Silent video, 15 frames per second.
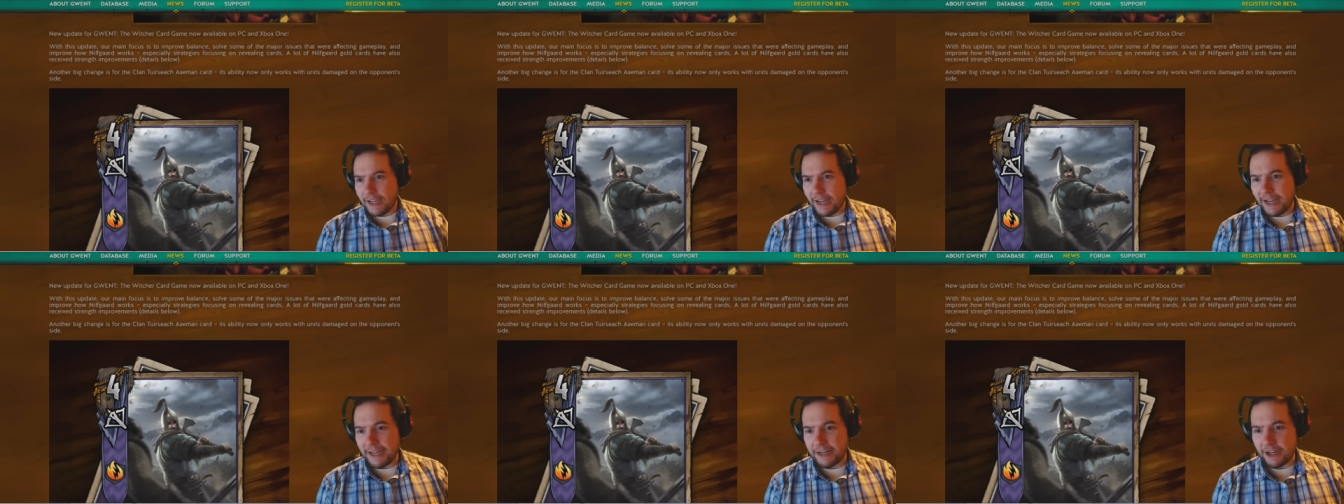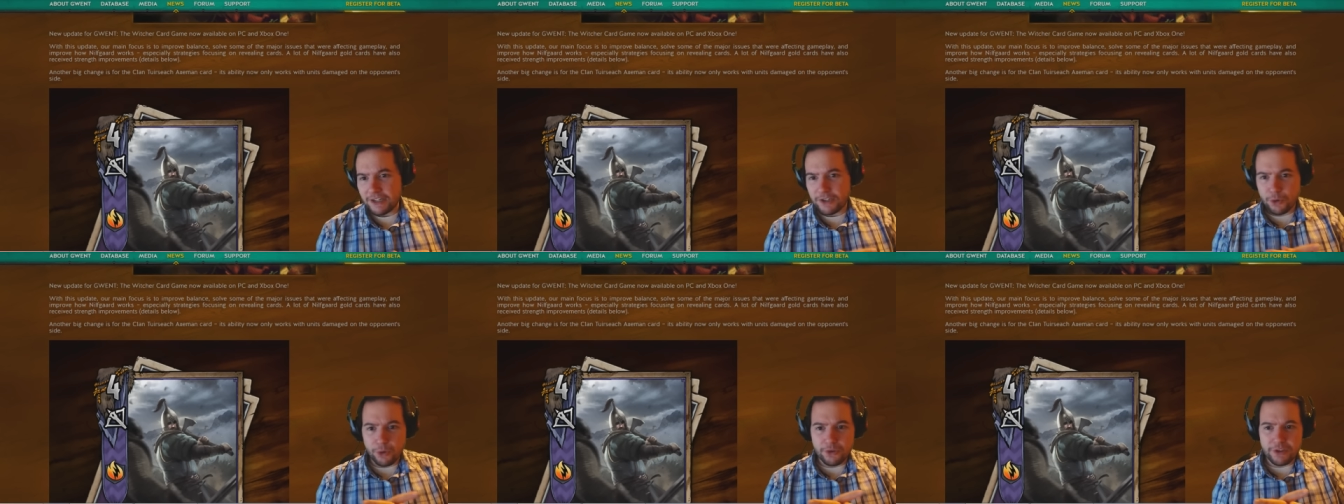and I
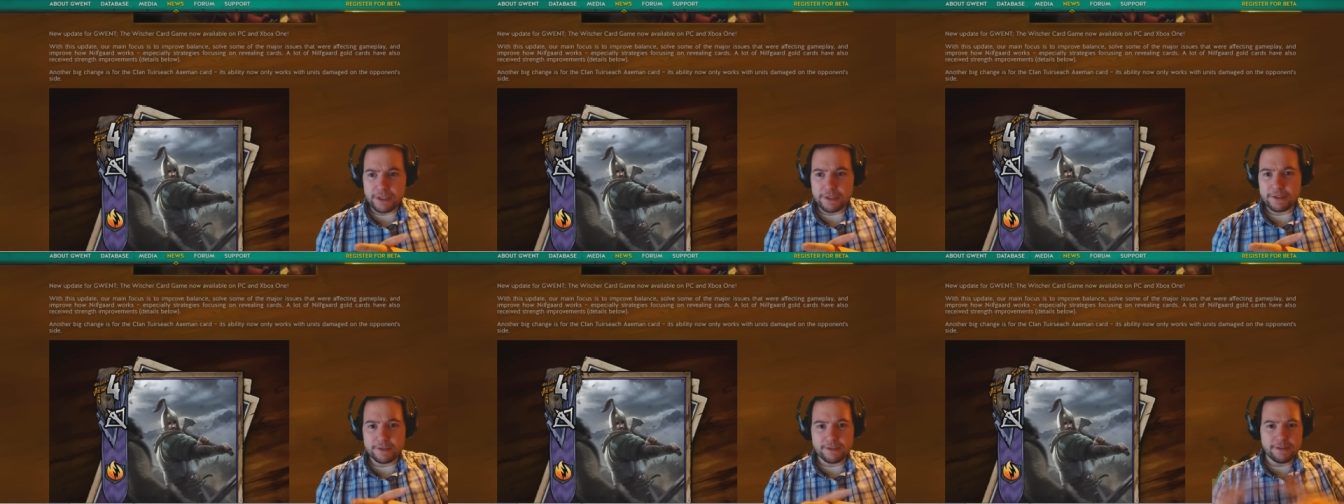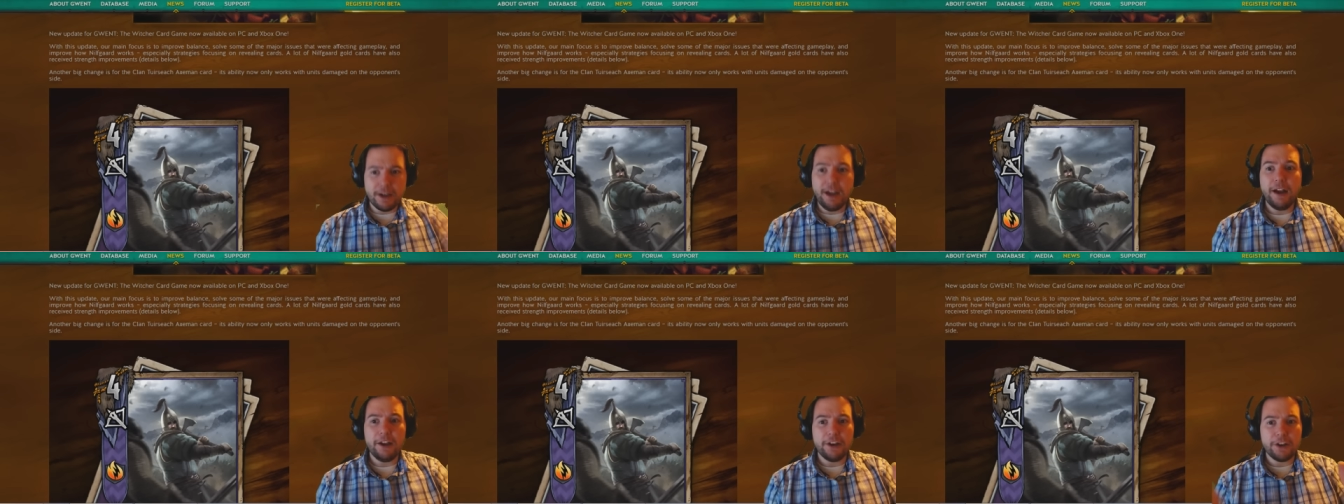saw this
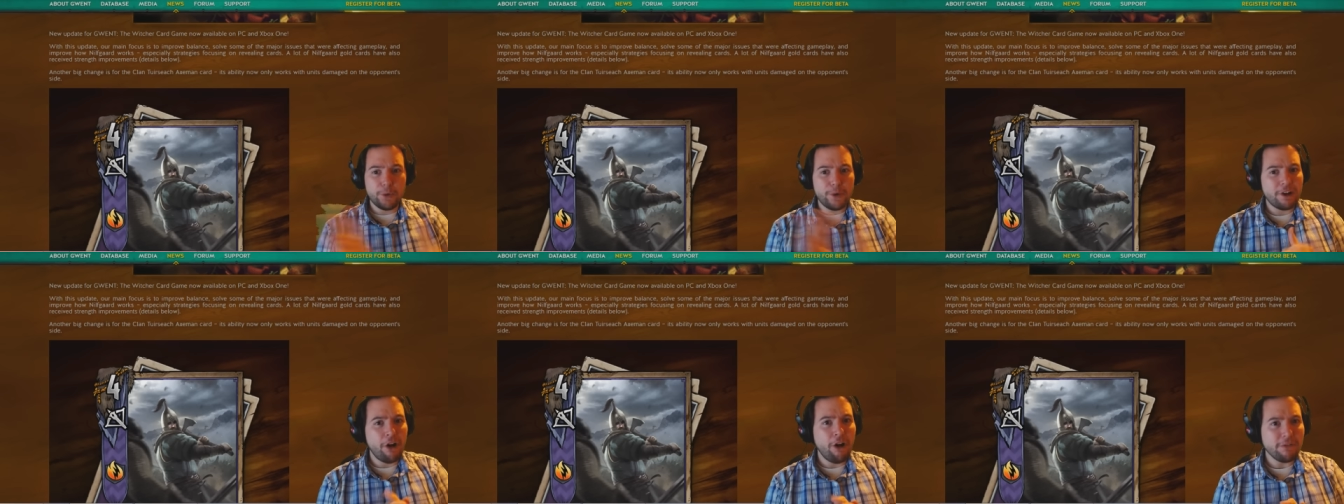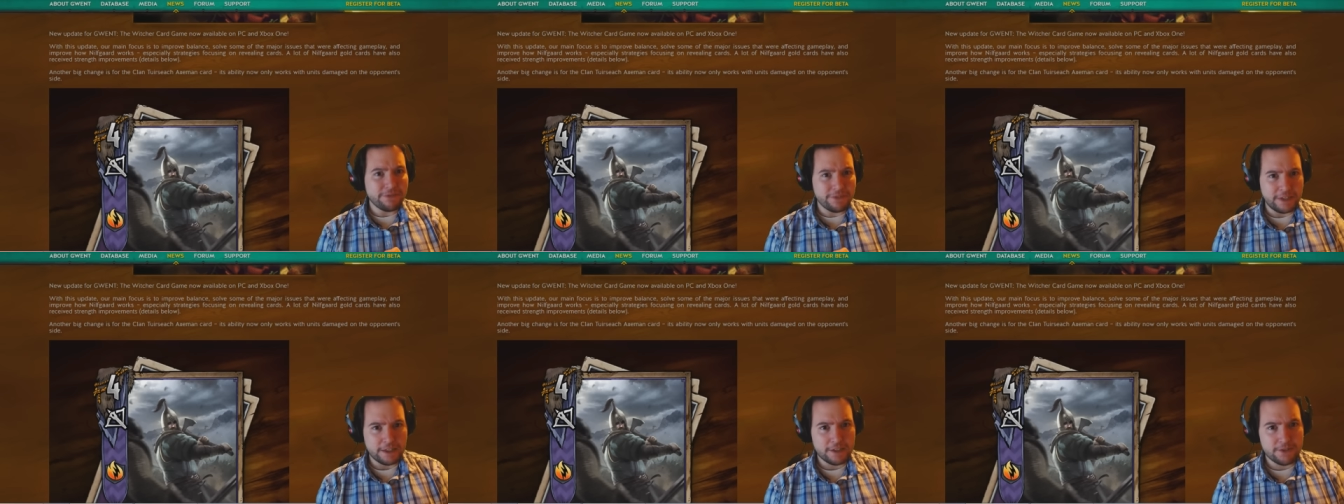quick
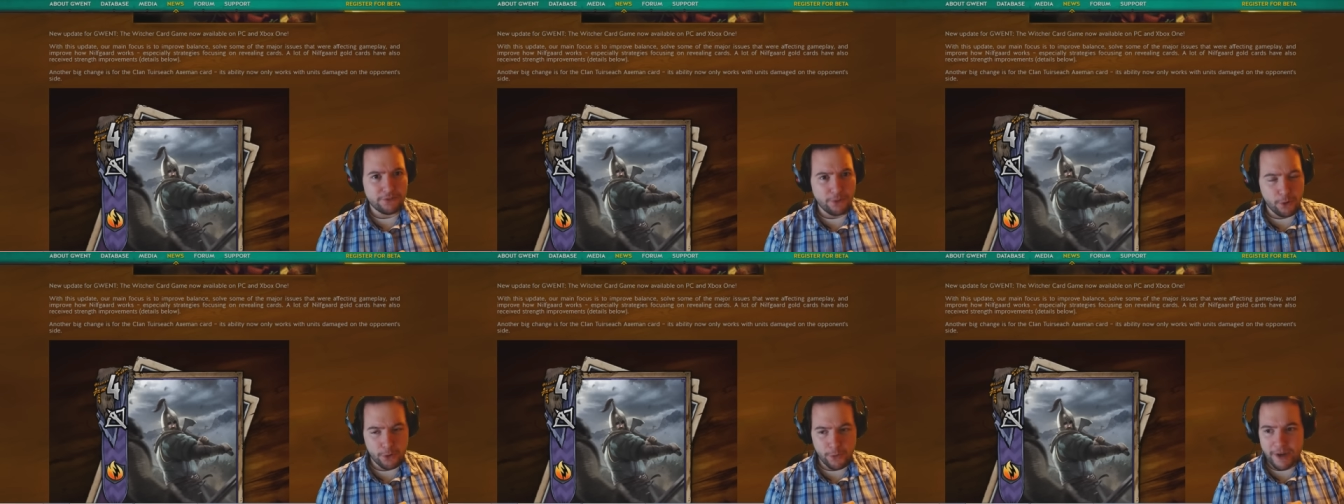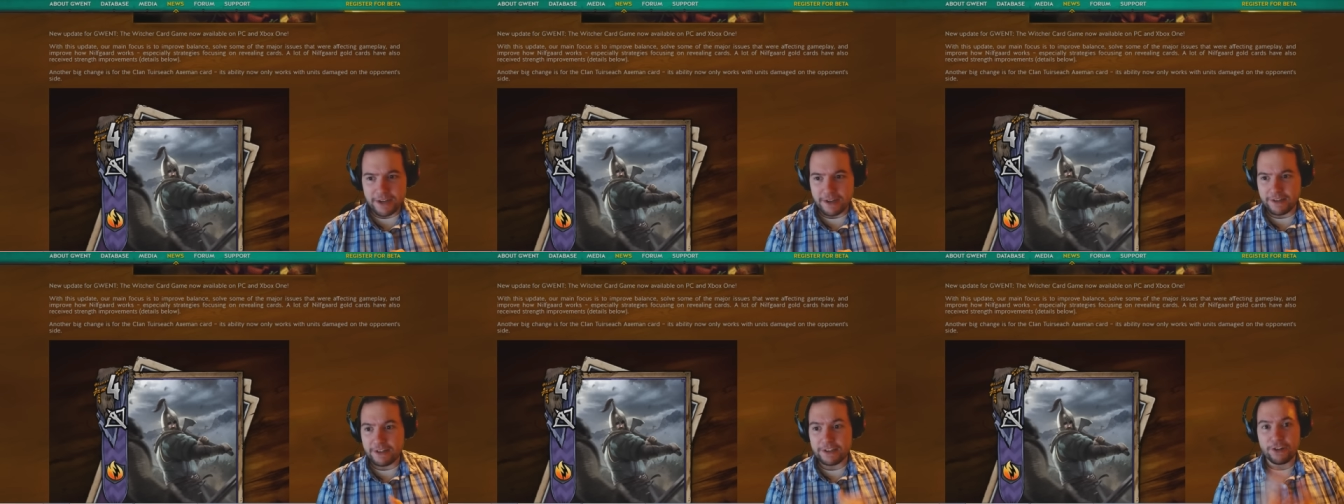hotfix for Gwent,
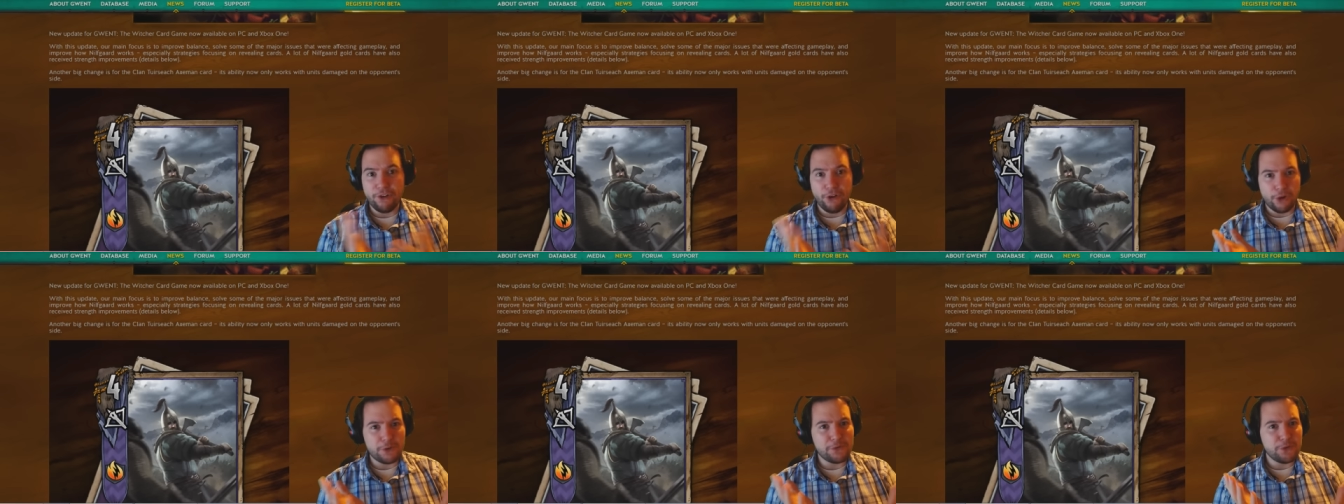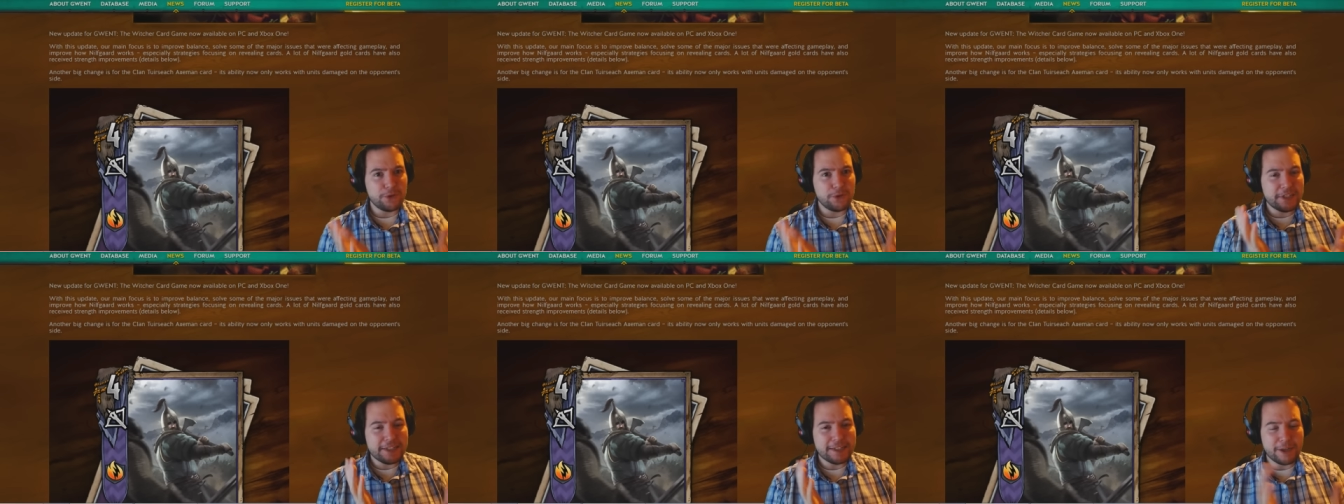and there's a lot of new
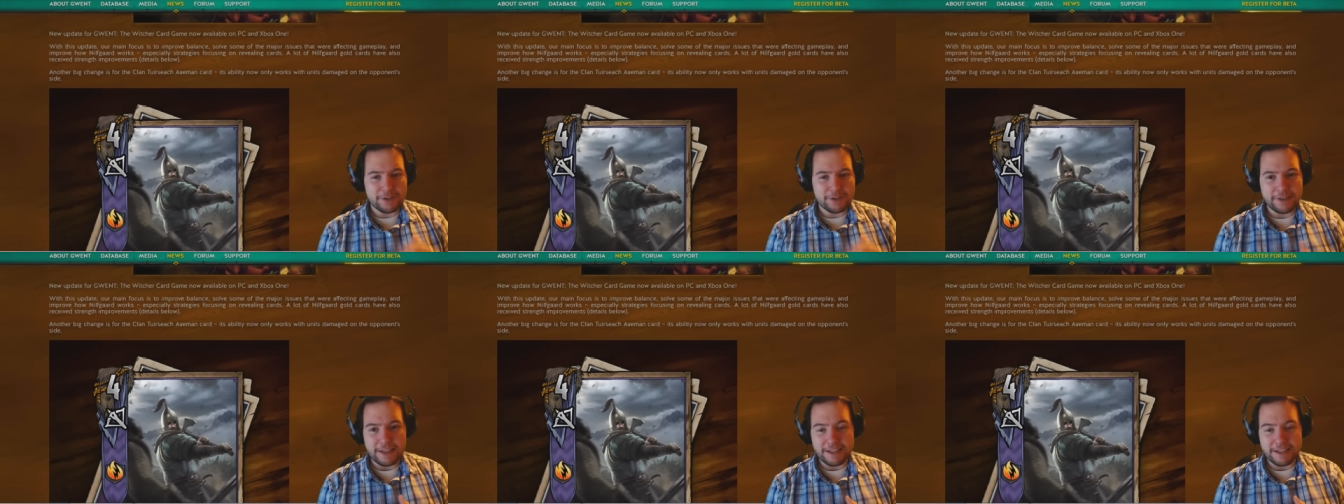details in there.